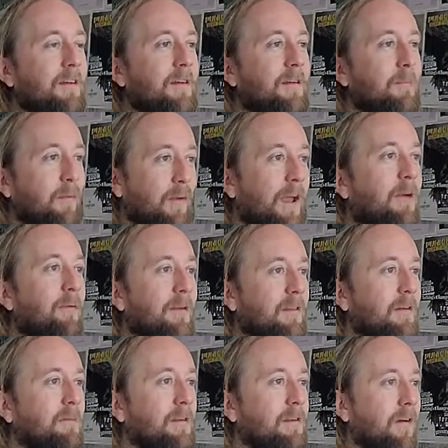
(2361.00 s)
playing
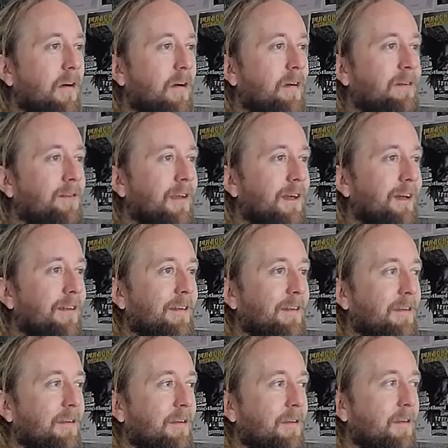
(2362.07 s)
rhythm guitar, is that
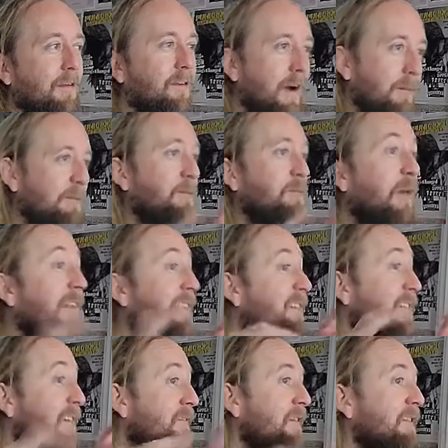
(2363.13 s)
your job is
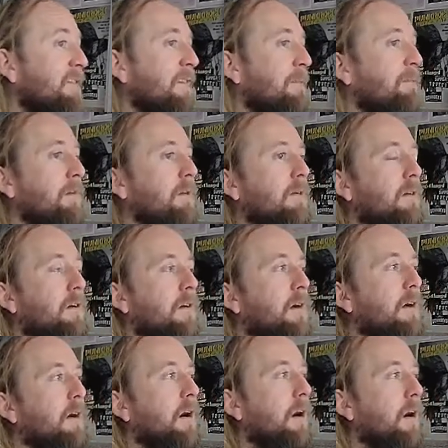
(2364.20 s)
relatively simple.
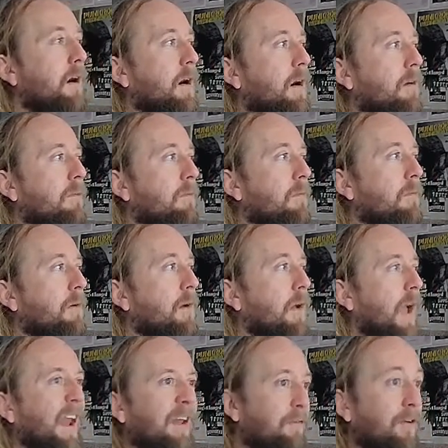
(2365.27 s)
And
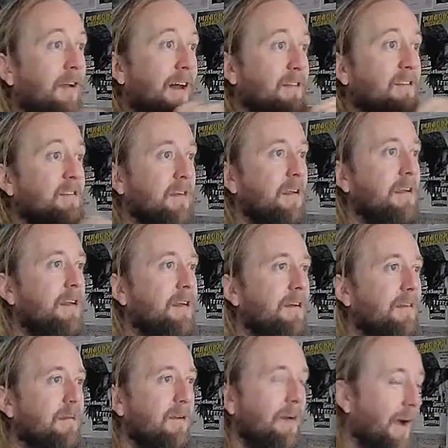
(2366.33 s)
if you're not
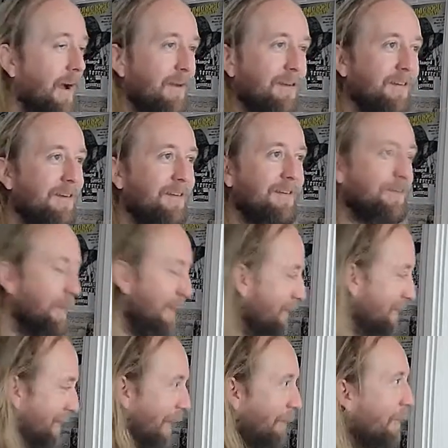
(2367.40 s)
singing, God, you can just spend
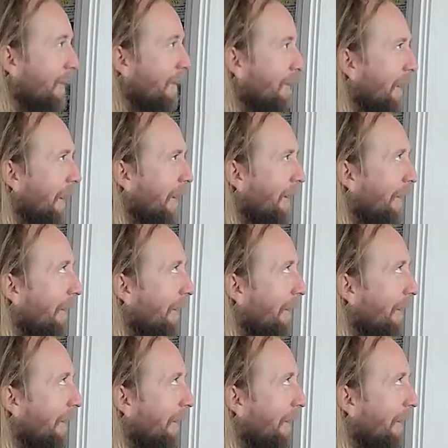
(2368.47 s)
your time going, okay.